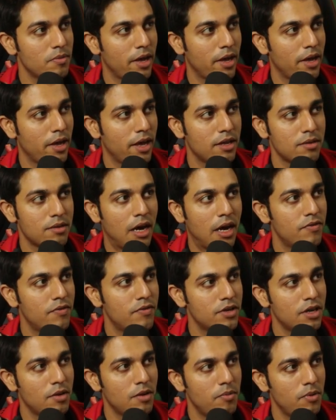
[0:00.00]
And after
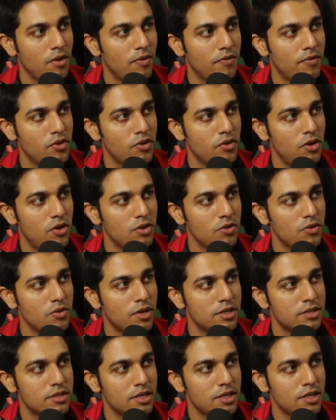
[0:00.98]
a couple of shots, you can
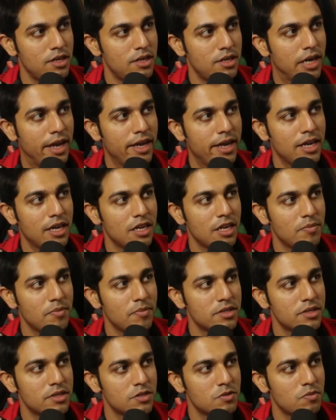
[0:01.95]
see the dying
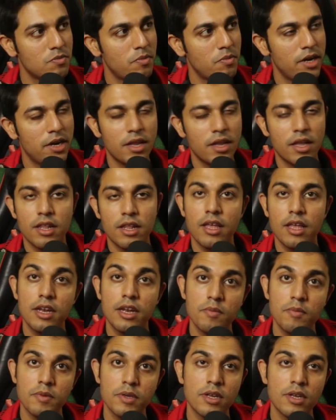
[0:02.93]
animation is played and the
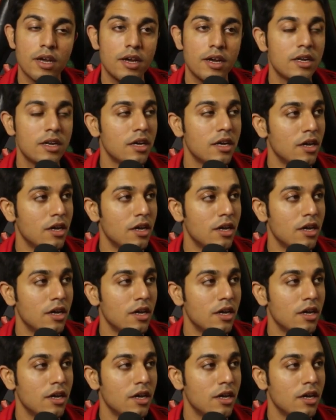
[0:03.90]
enemy died.